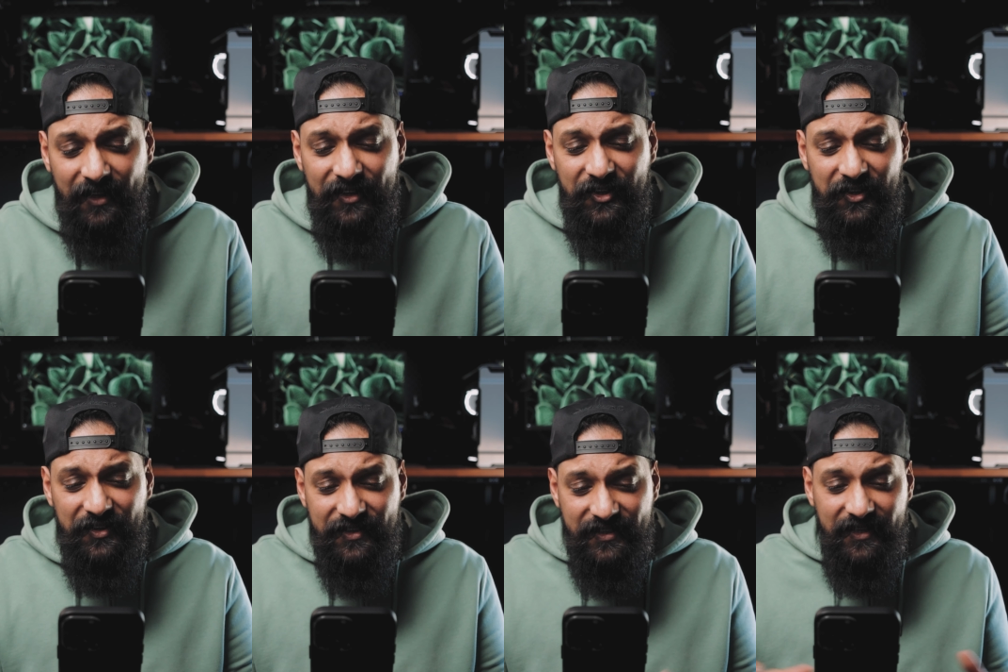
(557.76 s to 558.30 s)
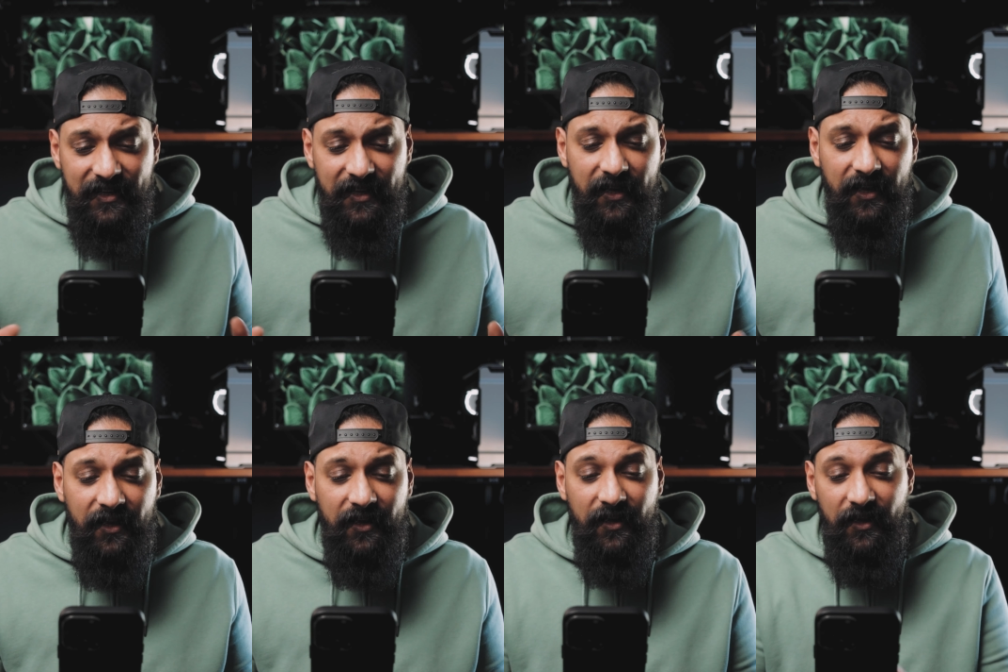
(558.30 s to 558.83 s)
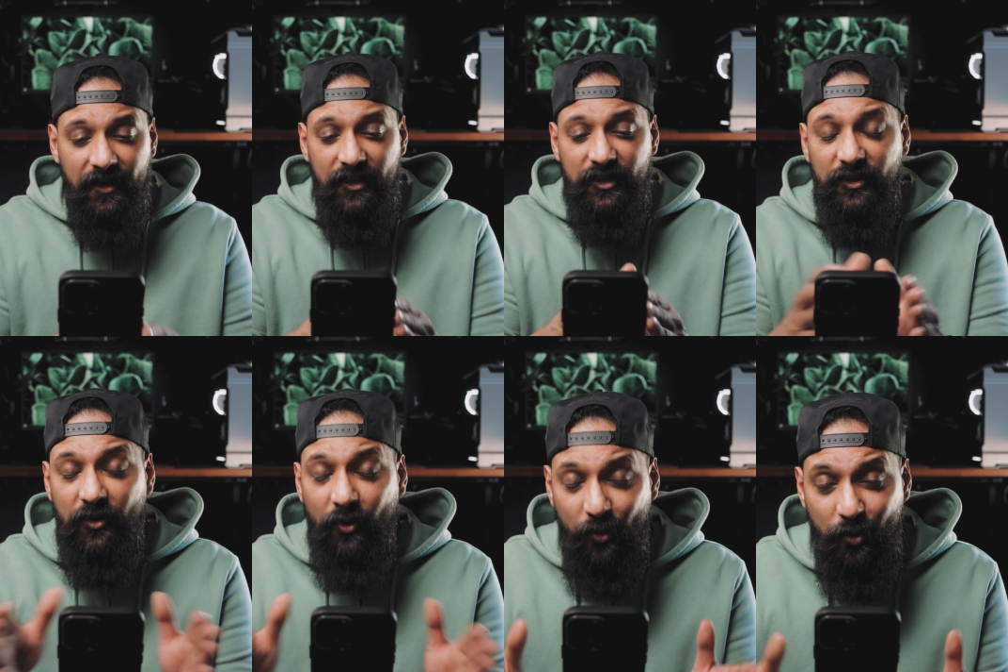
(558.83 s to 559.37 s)
and you can see here,
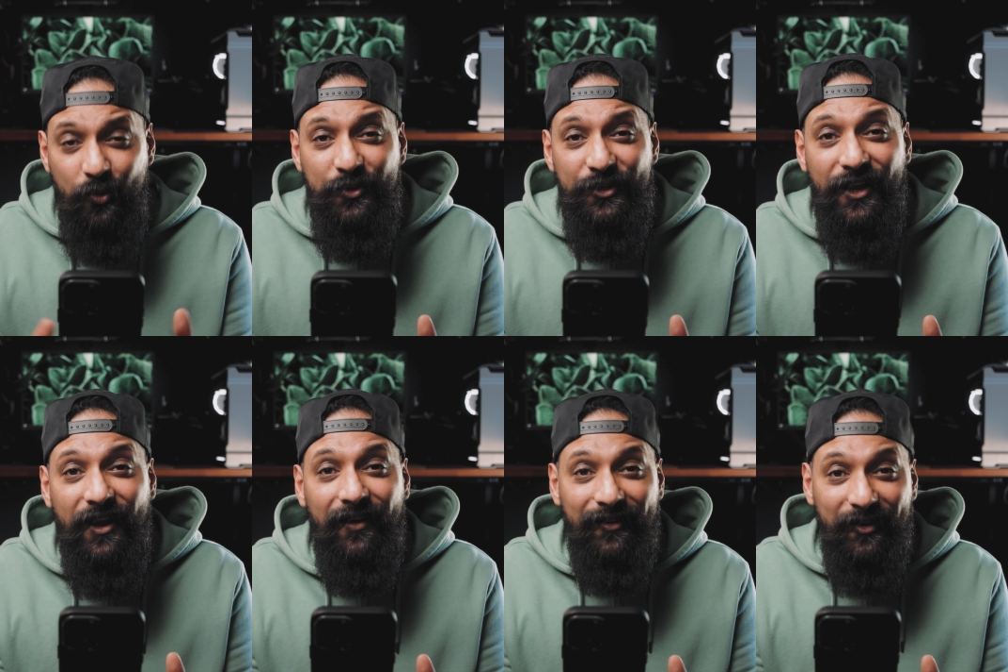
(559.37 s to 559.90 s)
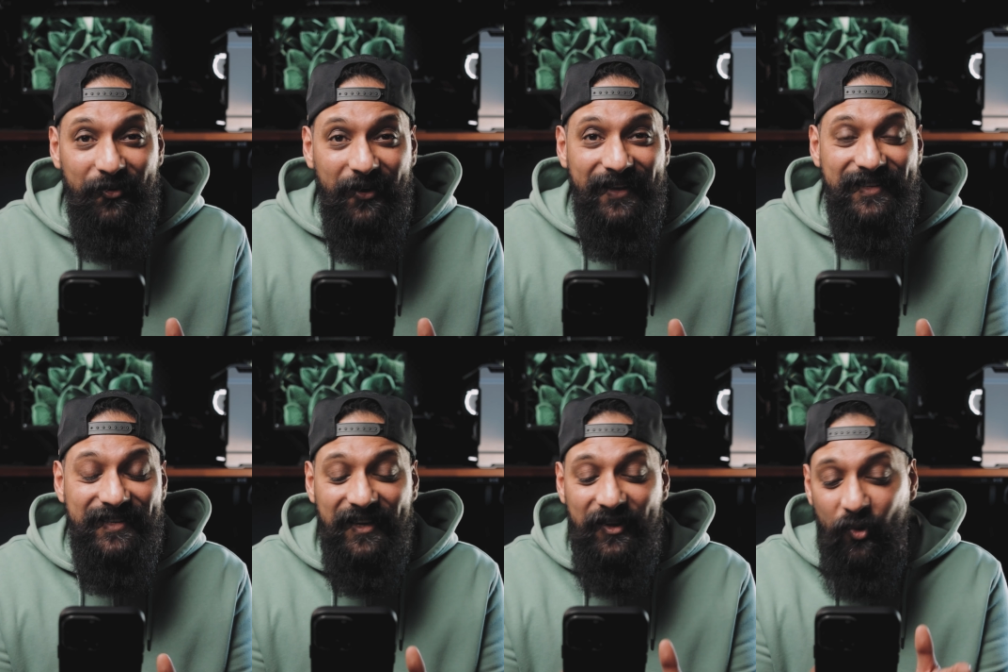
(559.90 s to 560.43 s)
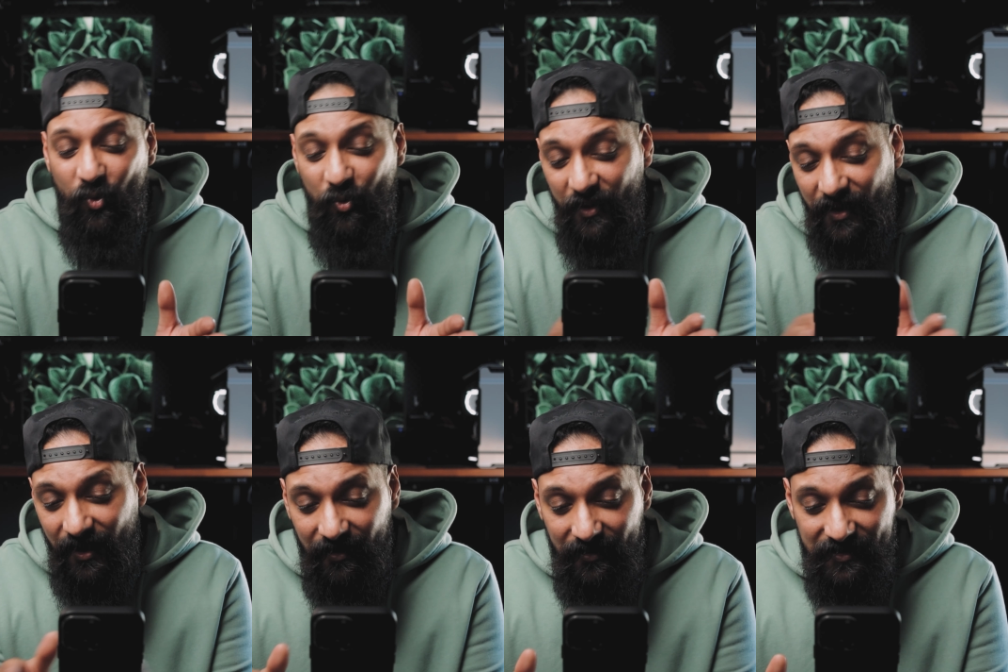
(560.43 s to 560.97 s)
you've got all your color grades here, all
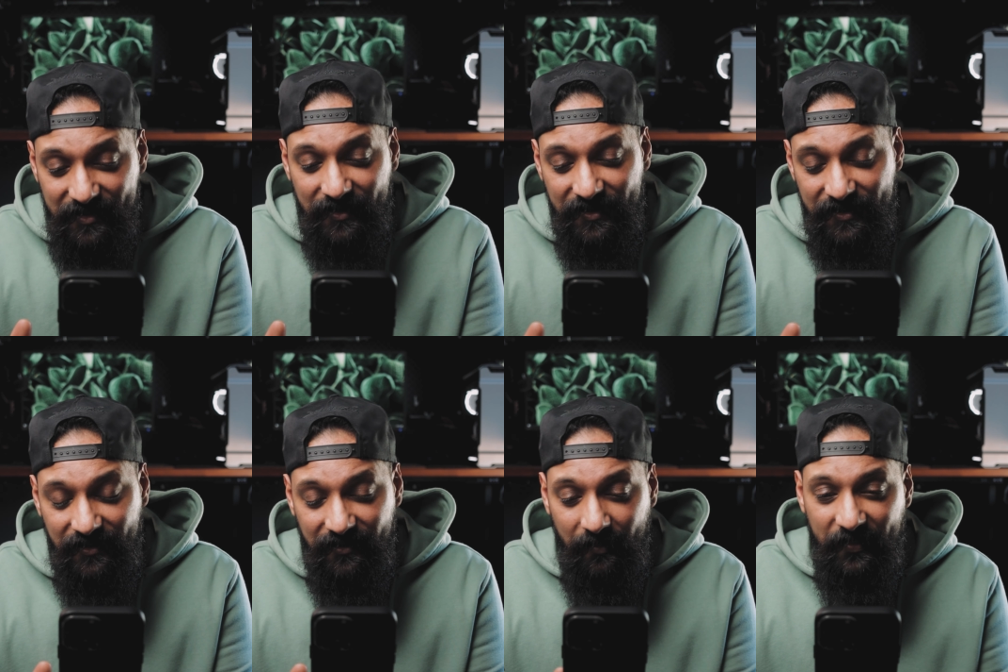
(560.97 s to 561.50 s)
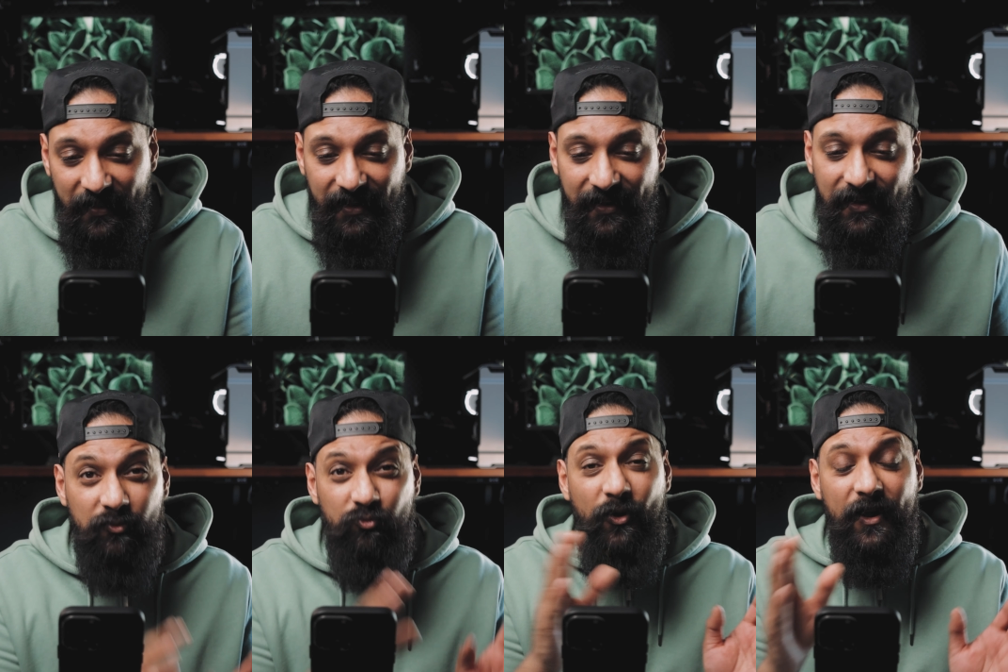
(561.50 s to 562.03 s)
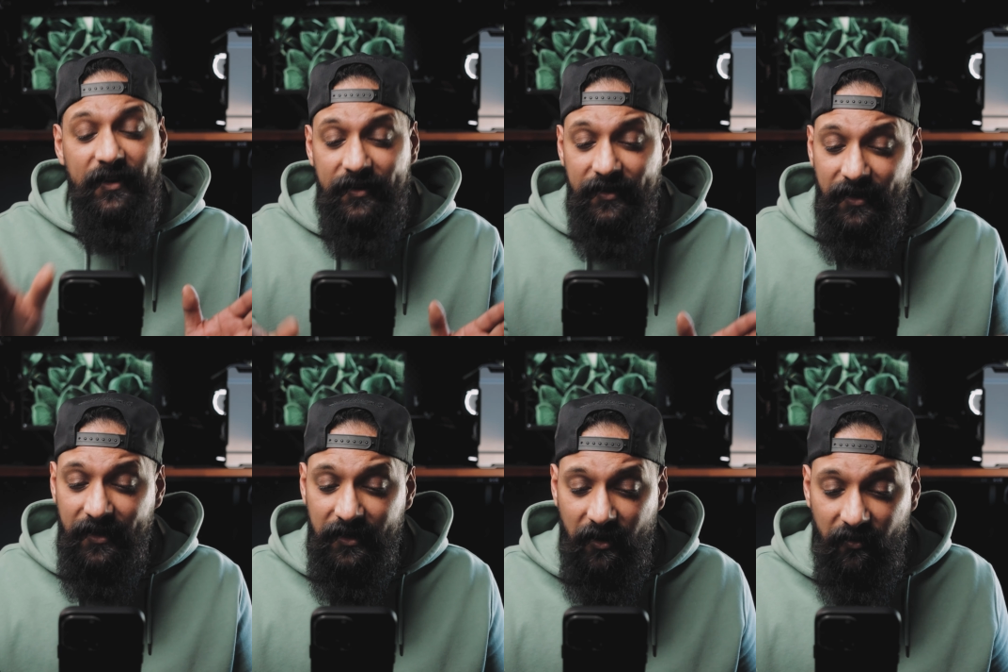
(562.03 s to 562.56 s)
the colors listed up there. So right at
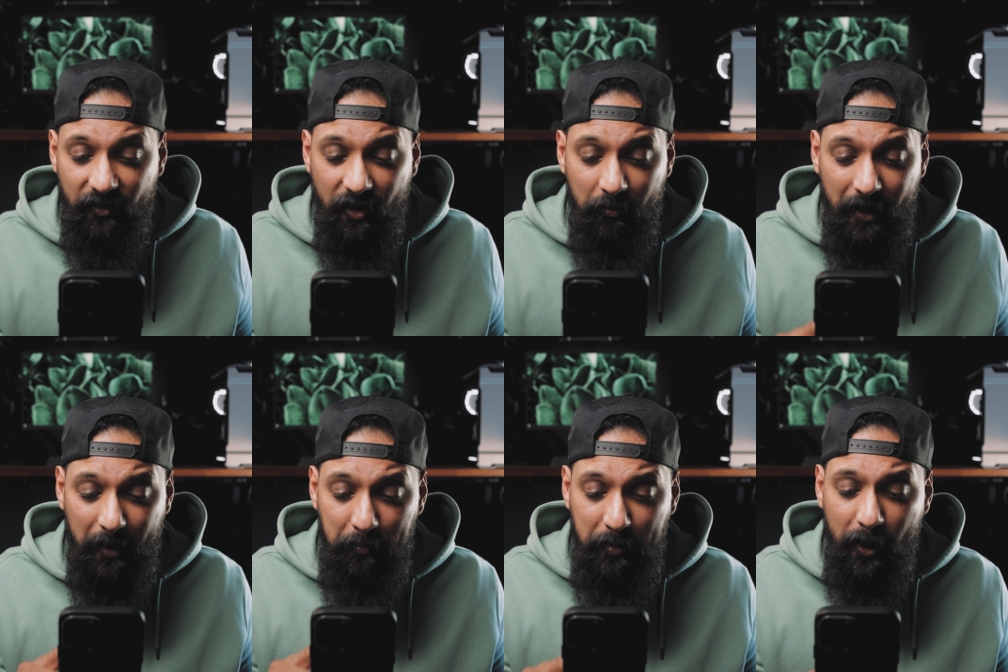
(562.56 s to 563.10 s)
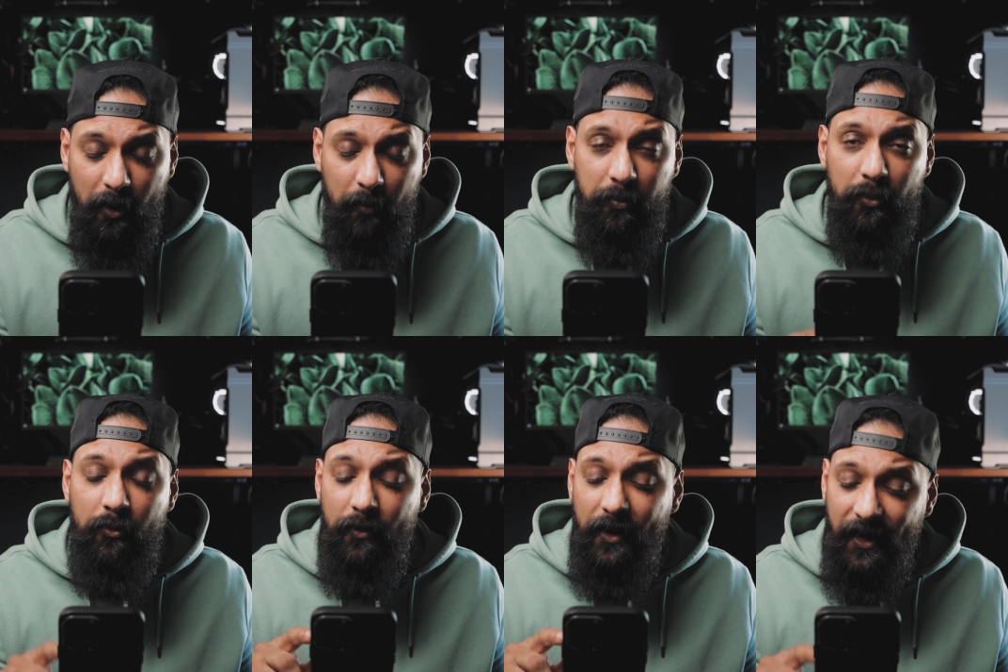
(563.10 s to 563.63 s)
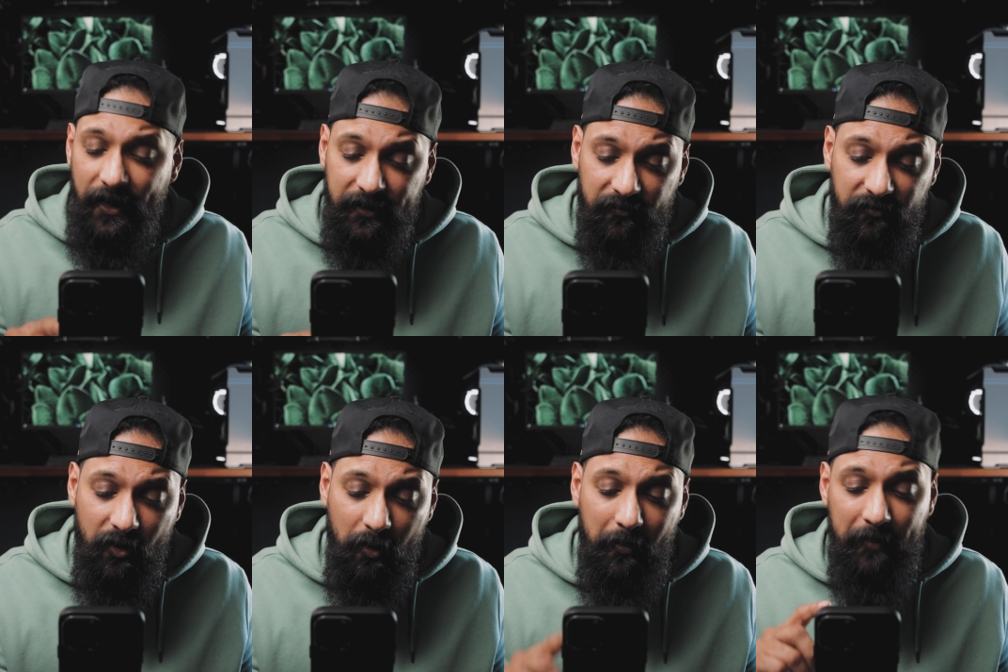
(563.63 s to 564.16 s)
the end, I've got my purple and
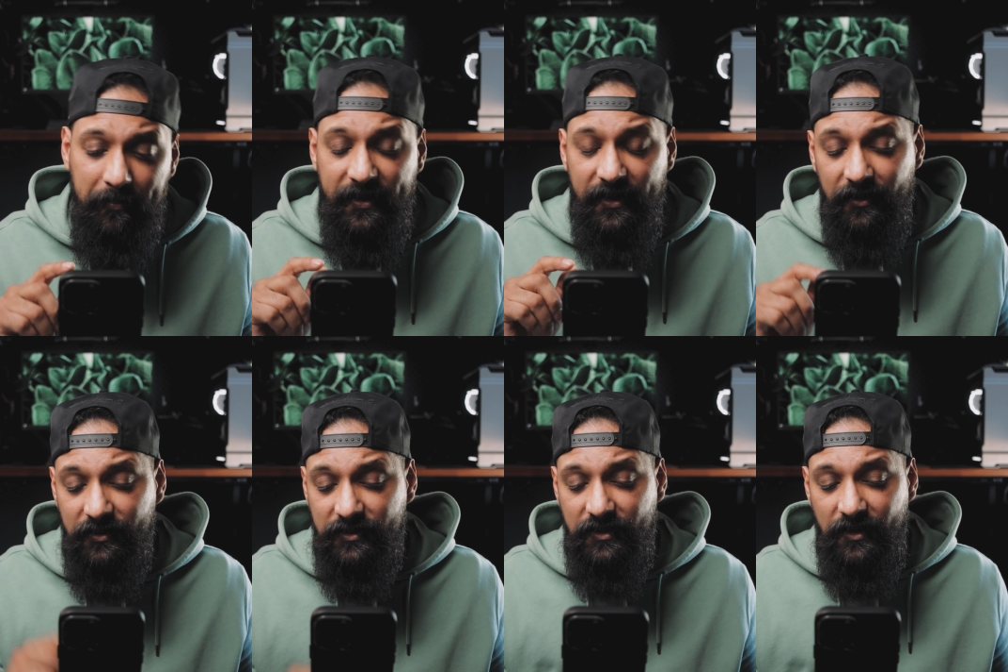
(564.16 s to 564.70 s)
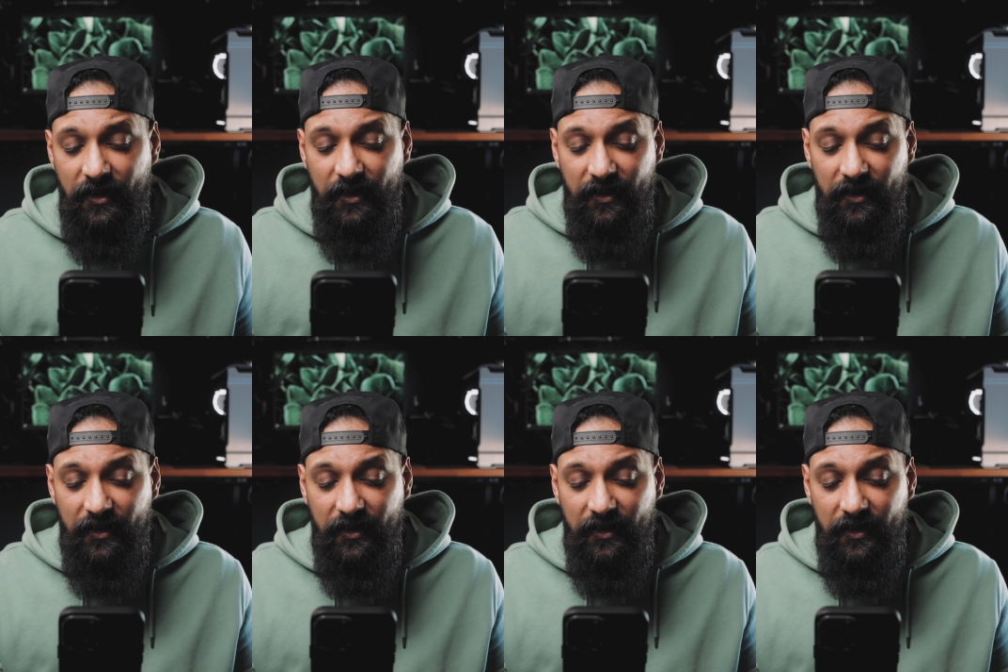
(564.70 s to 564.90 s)
I've got my pinks.